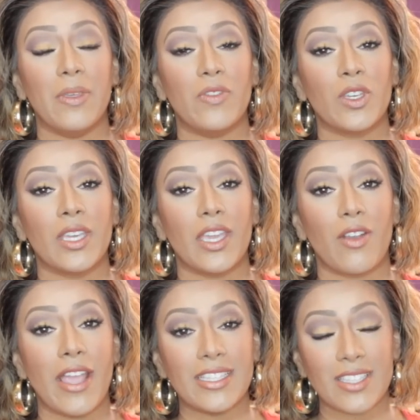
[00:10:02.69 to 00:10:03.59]
if you can get
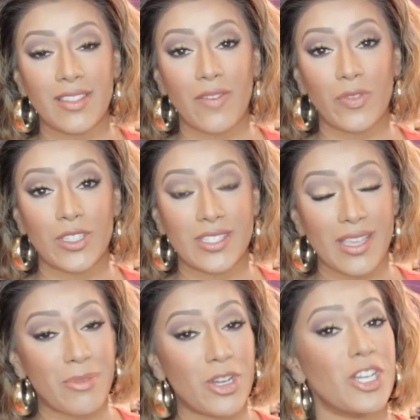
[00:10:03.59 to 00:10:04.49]
your hands on that for the
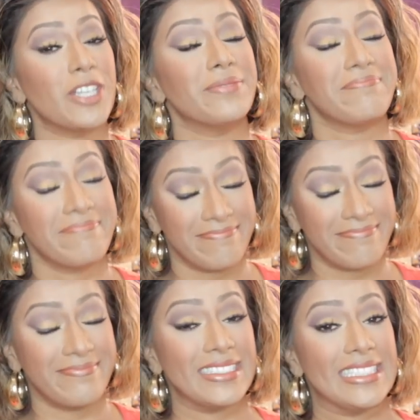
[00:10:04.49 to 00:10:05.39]
summer,
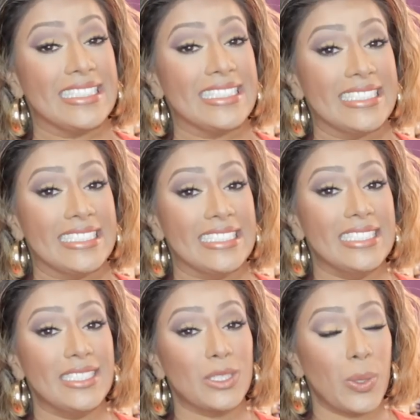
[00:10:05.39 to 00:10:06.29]

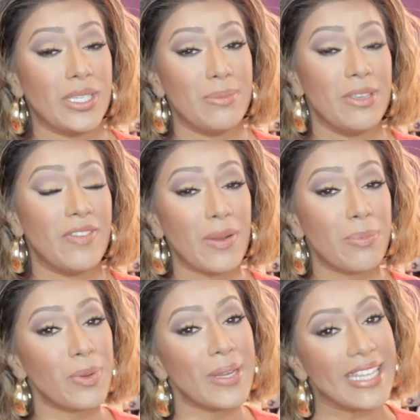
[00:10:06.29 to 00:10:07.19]
it's going to be very
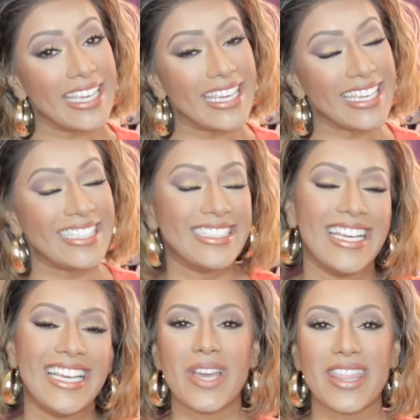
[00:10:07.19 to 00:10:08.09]
pretty.
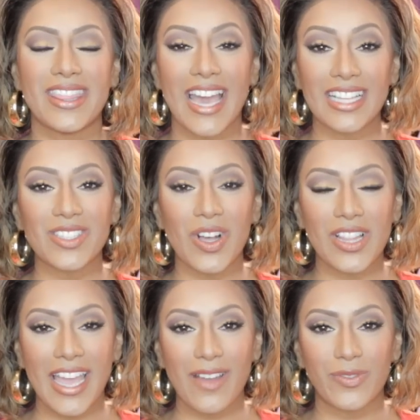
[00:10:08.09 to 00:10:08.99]
Well, that's all
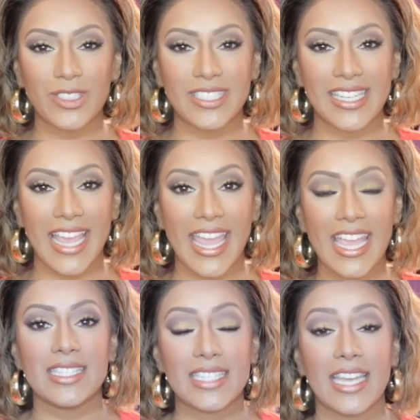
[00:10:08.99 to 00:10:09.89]
I have for today.
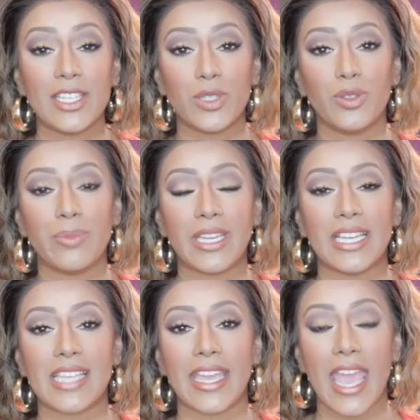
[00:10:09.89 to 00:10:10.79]
Stay tuned
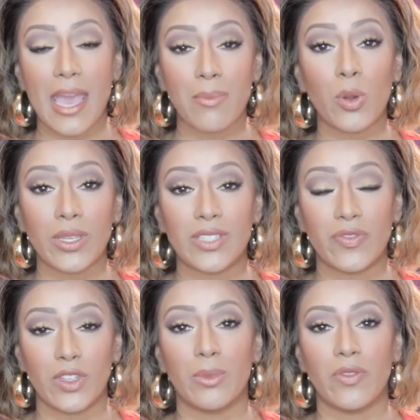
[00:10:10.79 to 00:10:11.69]
because I am going to
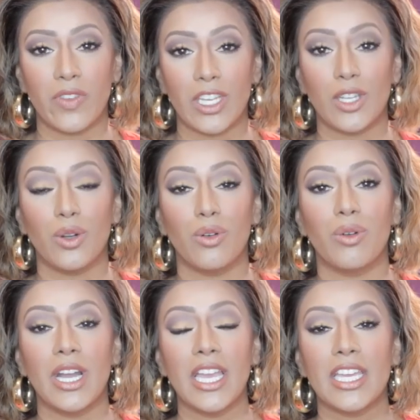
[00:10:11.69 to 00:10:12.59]
film a video